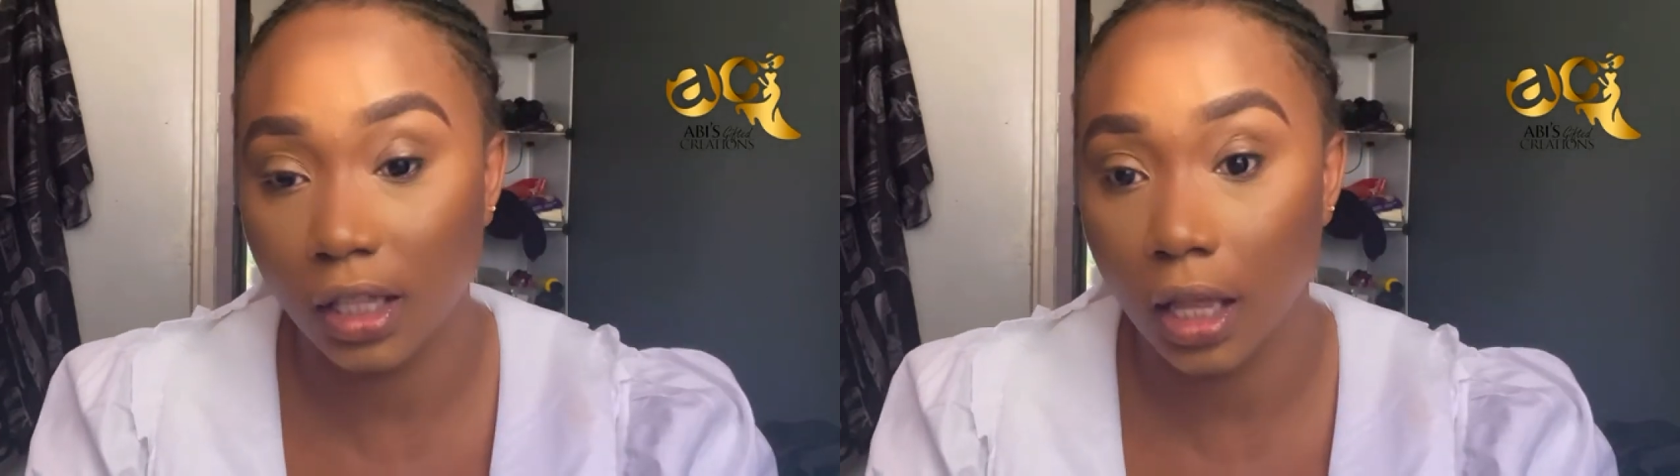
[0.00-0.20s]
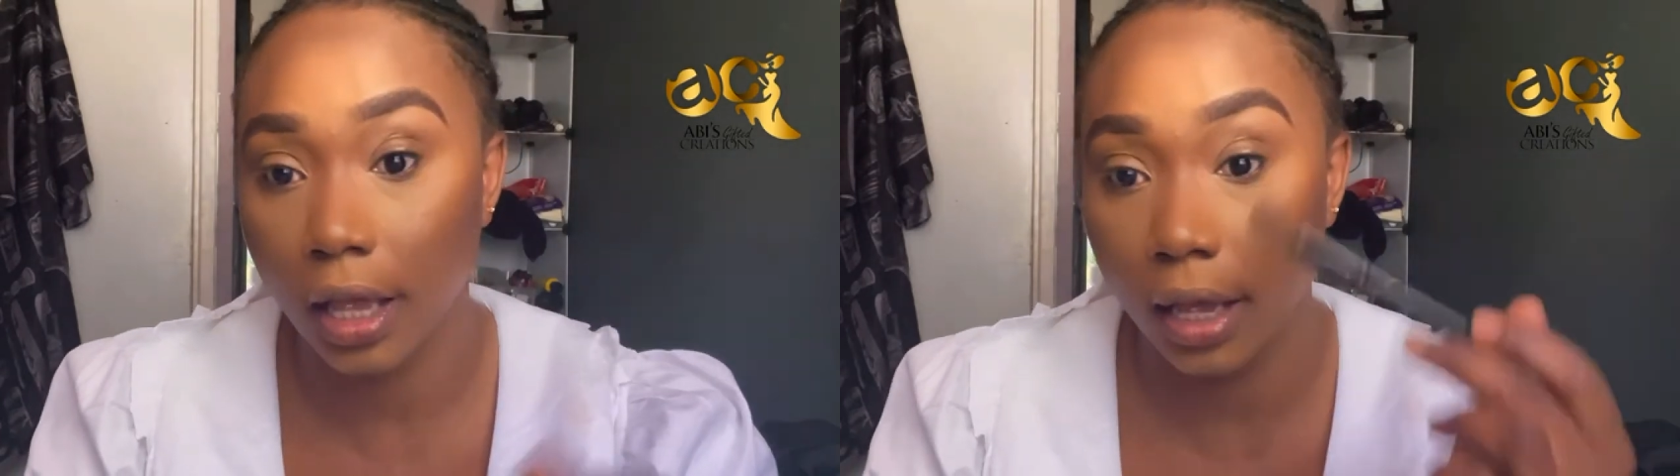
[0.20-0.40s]

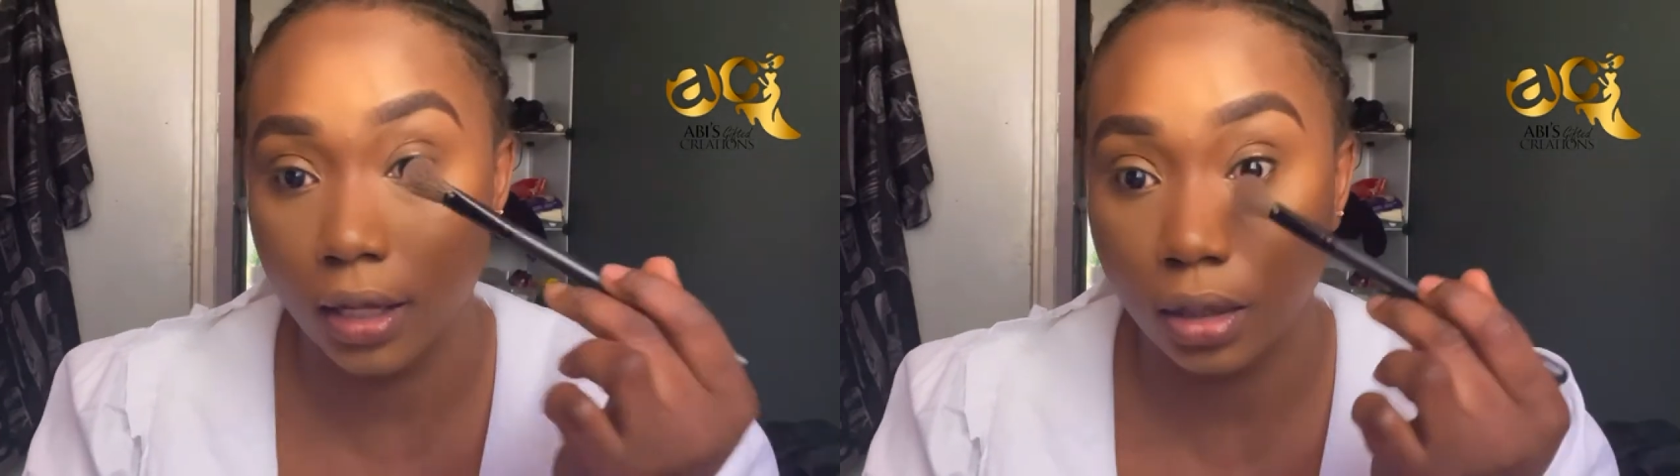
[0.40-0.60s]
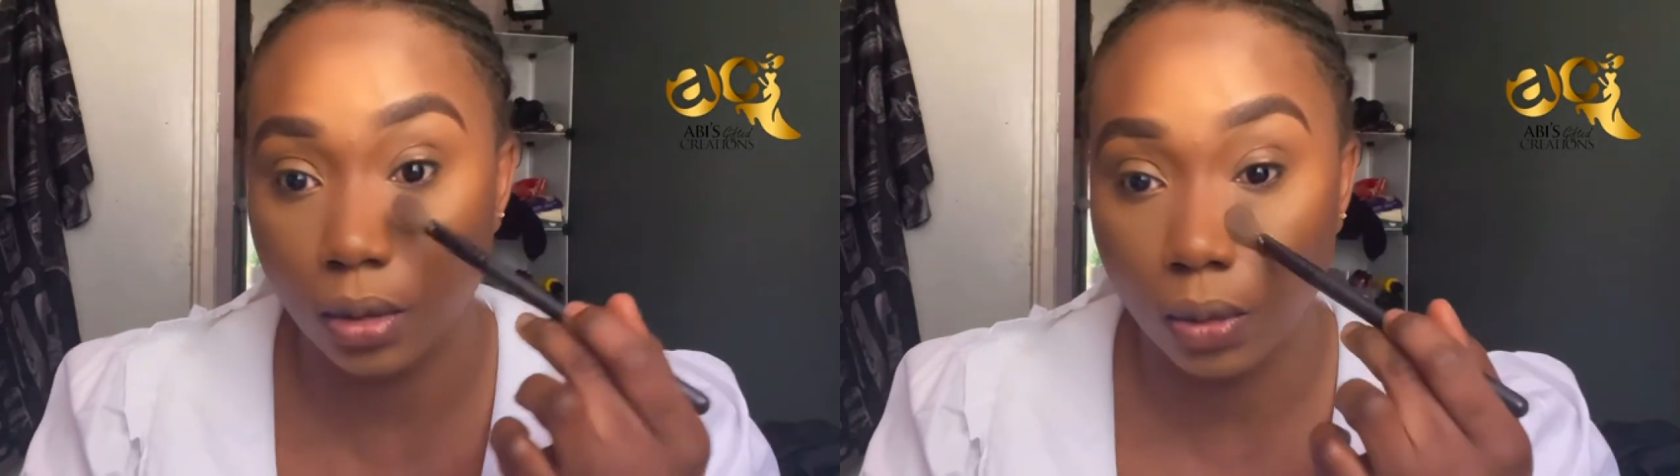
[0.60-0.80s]
in
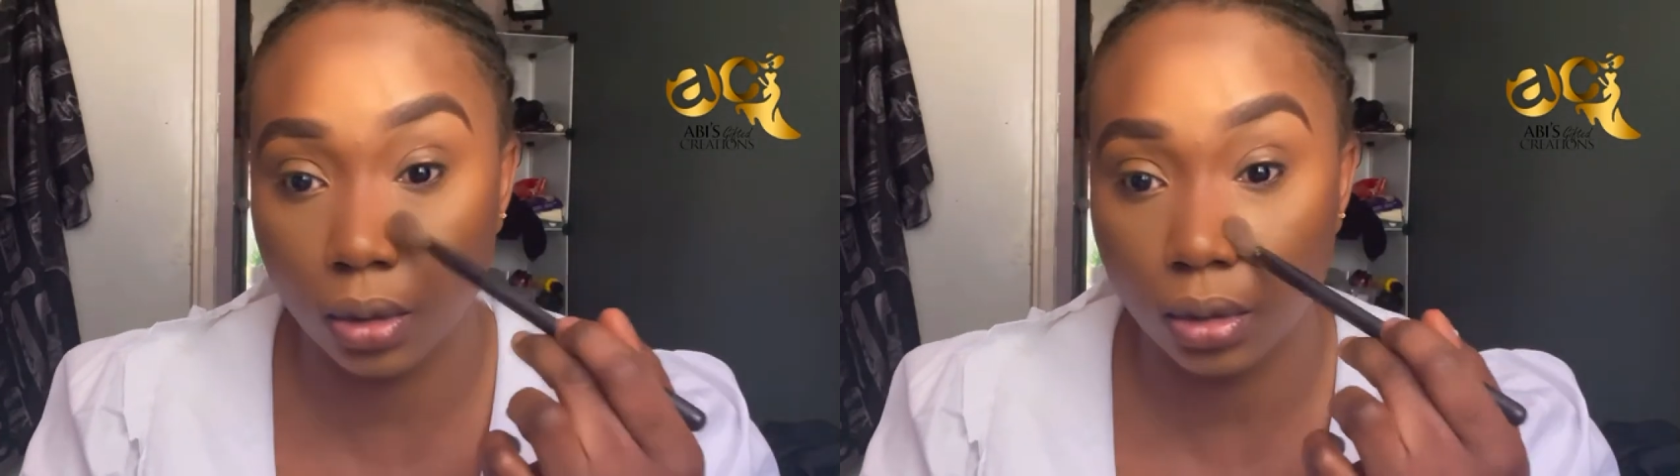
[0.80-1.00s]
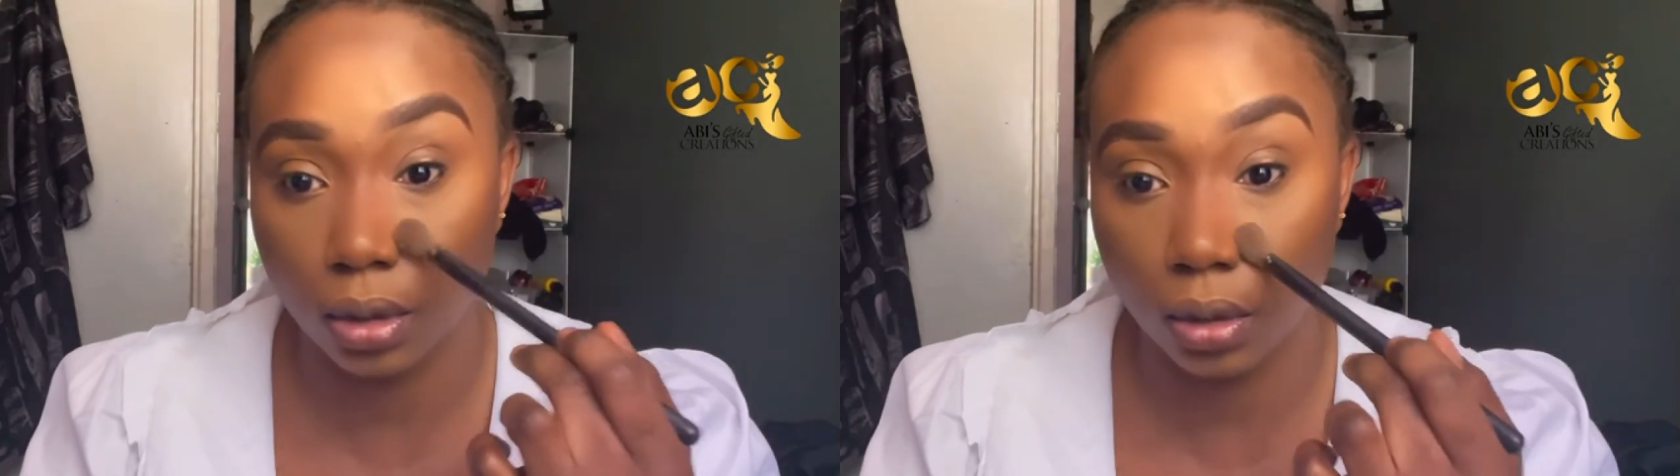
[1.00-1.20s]
case you
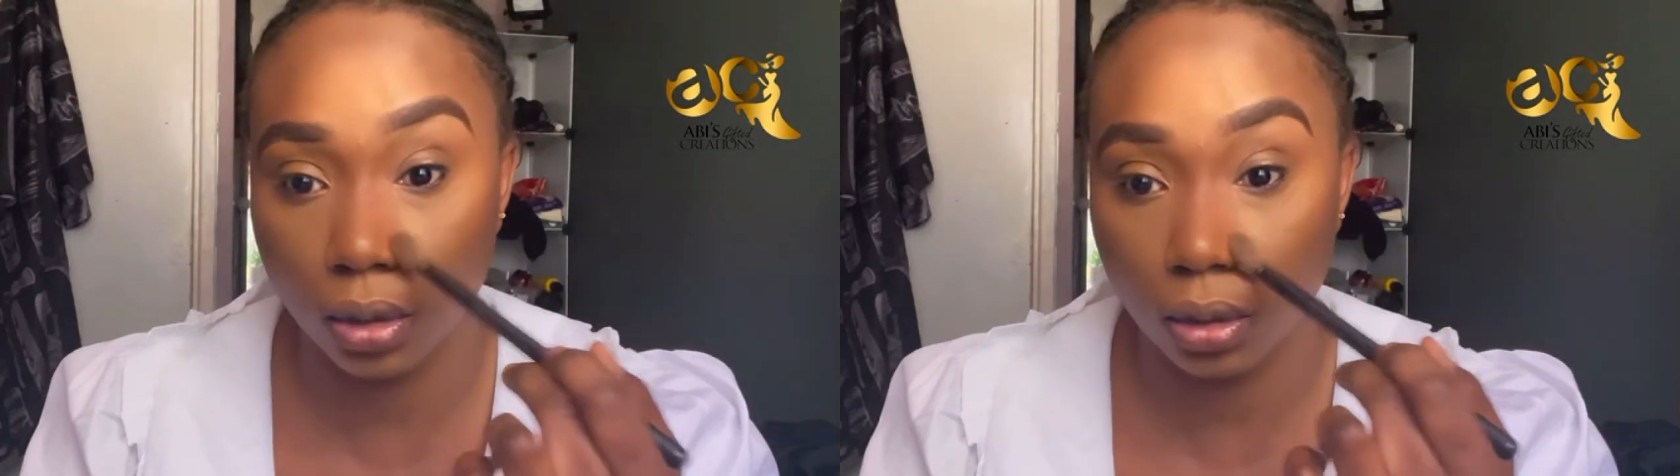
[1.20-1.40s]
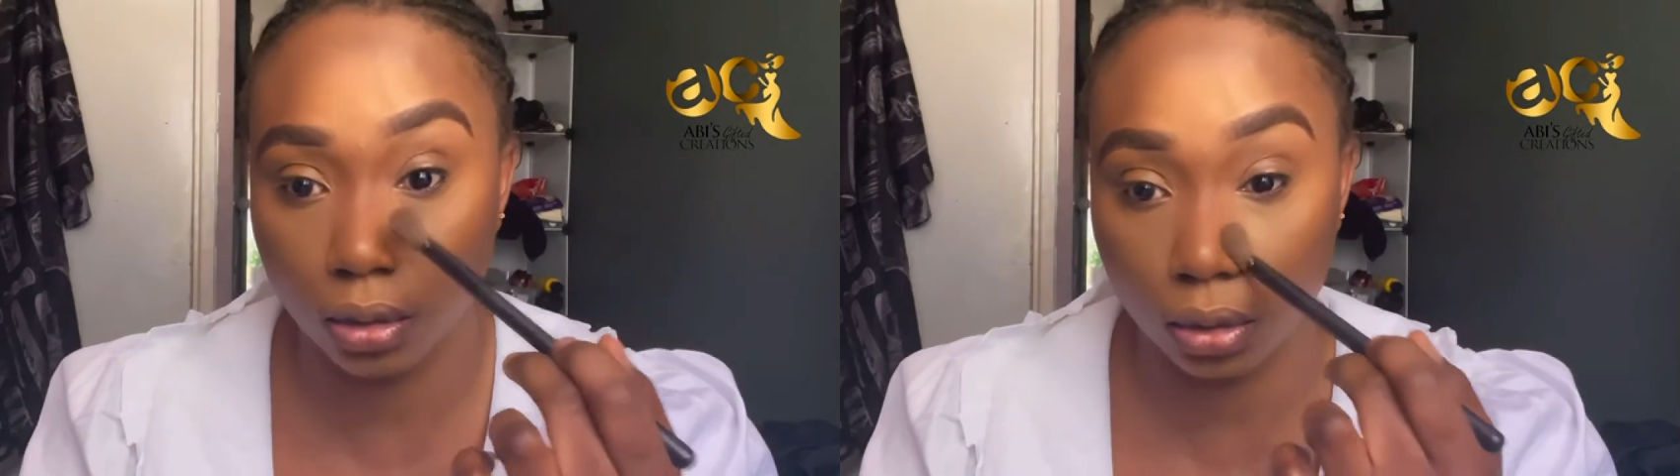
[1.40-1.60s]
want
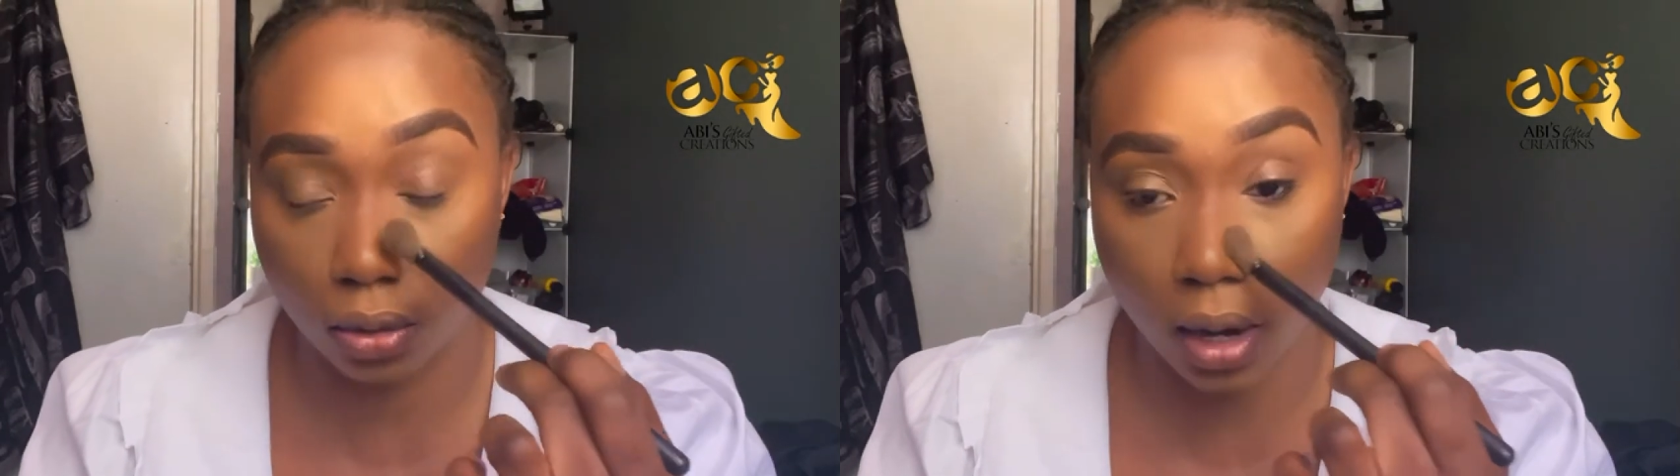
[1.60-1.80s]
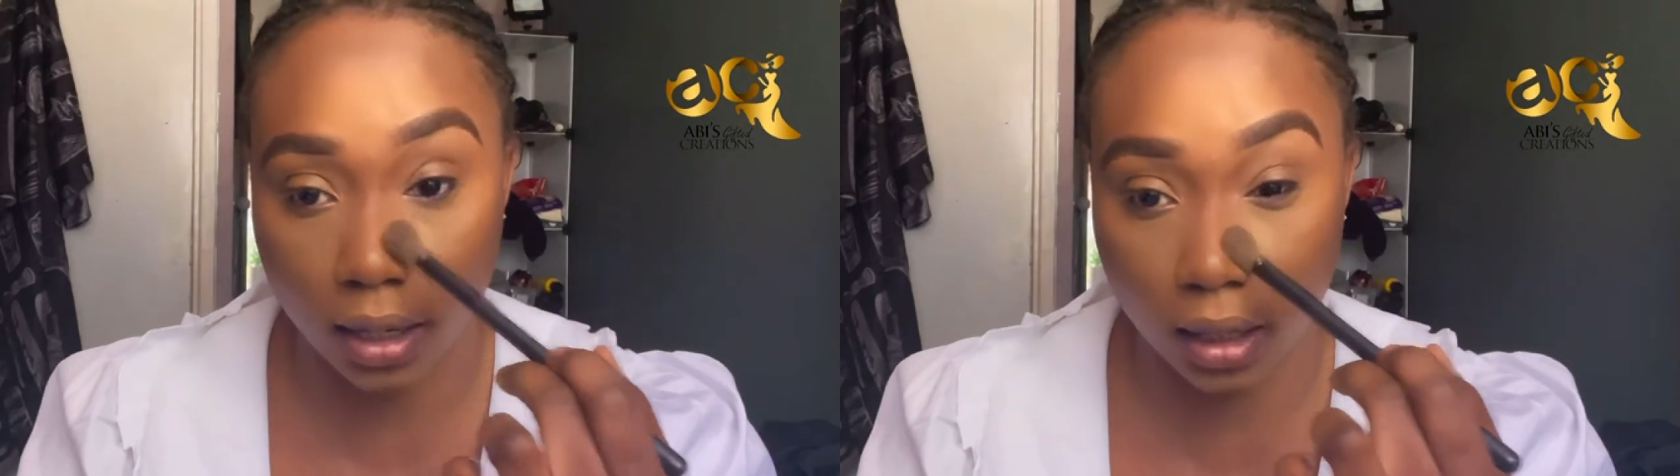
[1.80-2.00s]
to
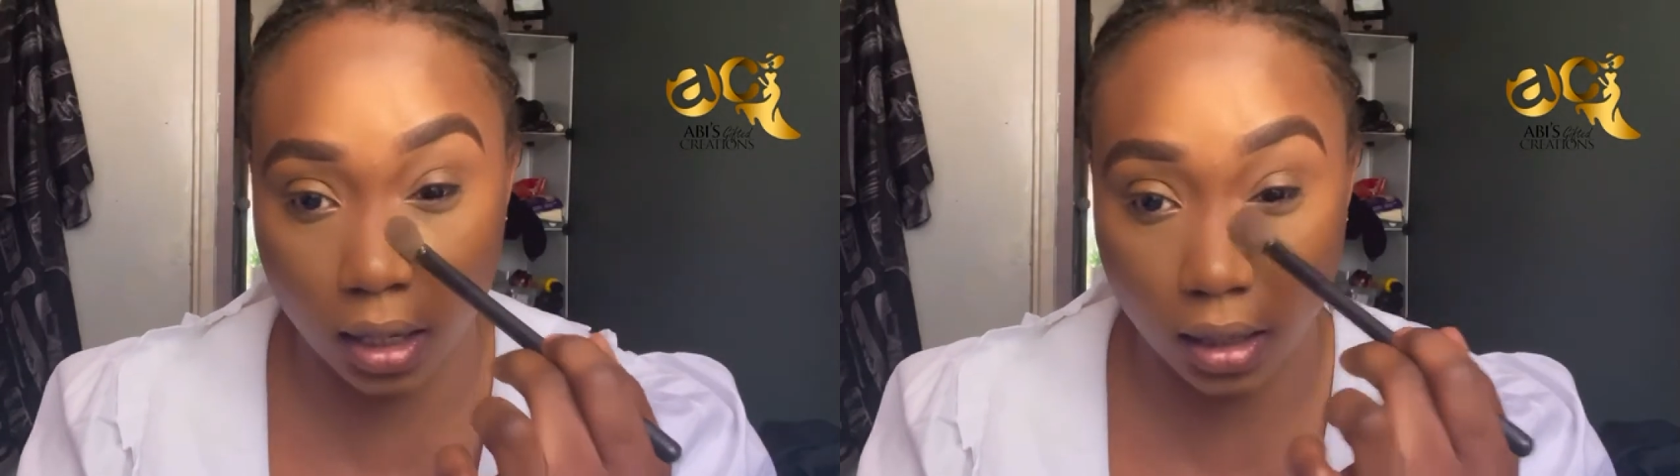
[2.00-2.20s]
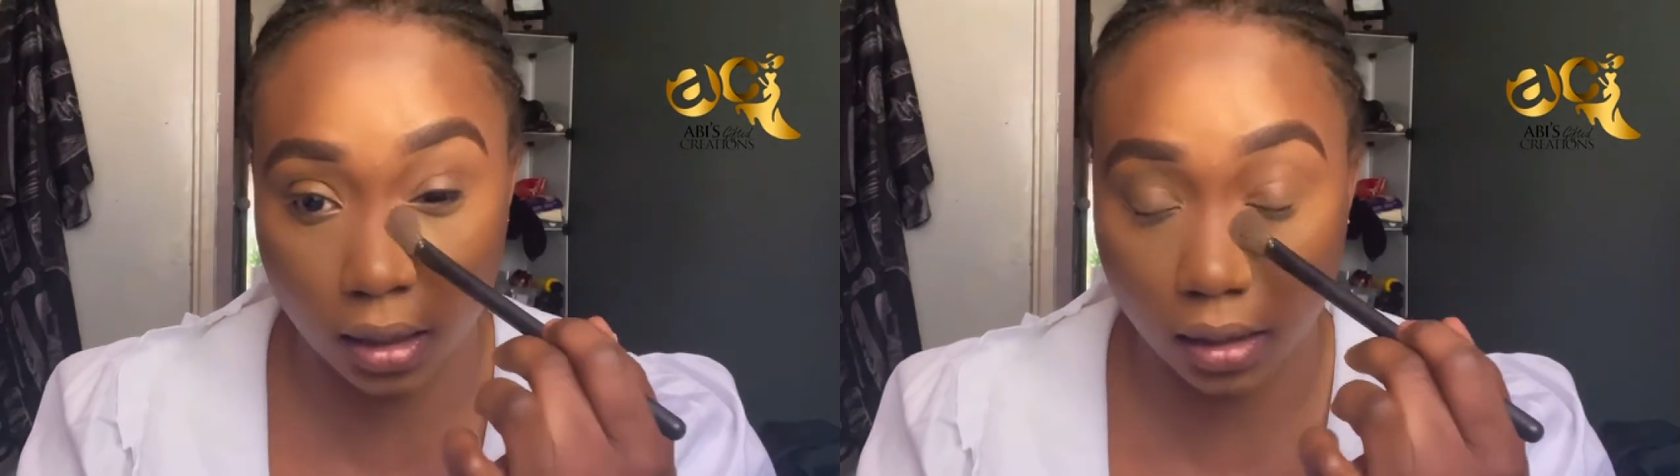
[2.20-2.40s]
try
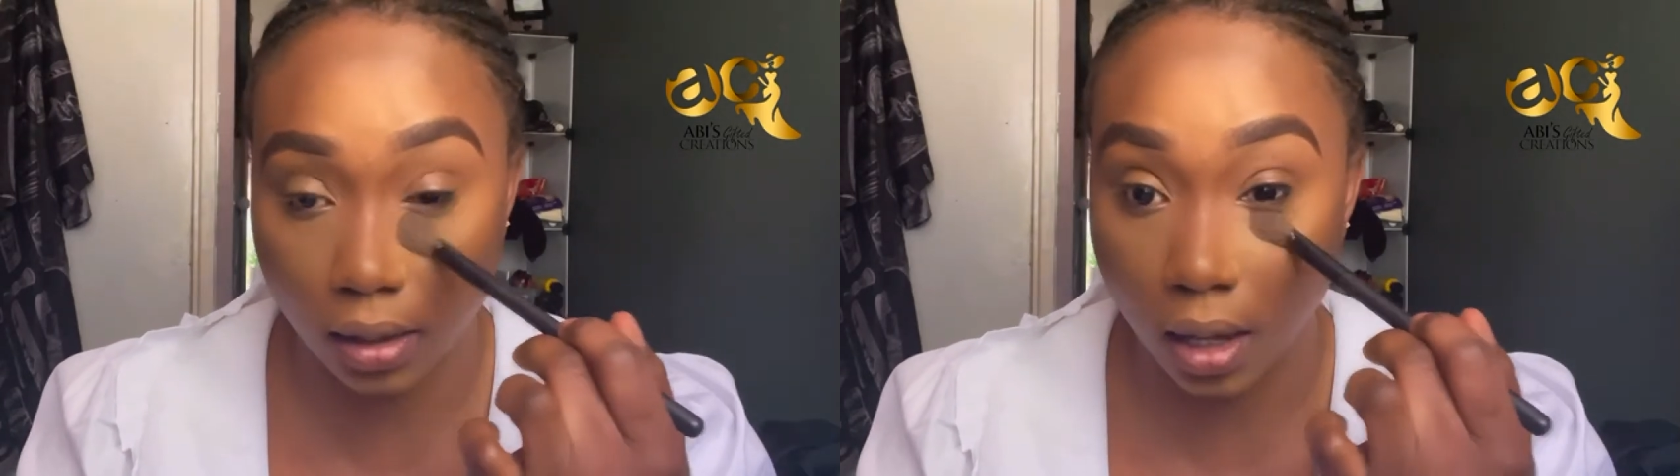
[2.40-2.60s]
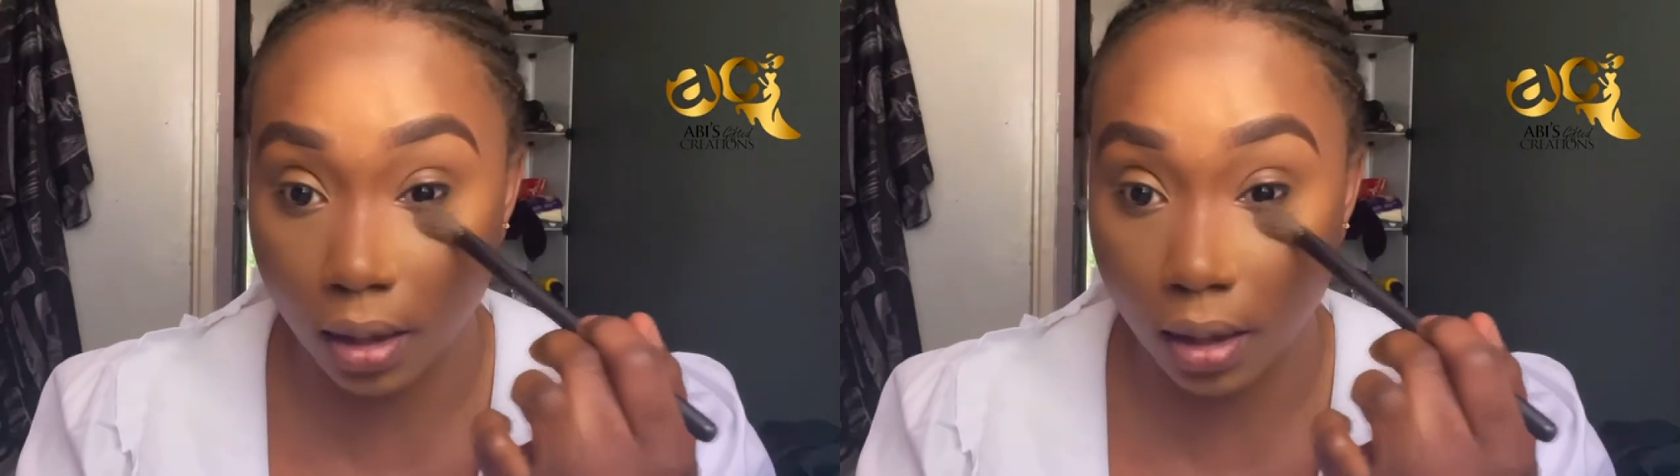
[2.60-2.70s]
these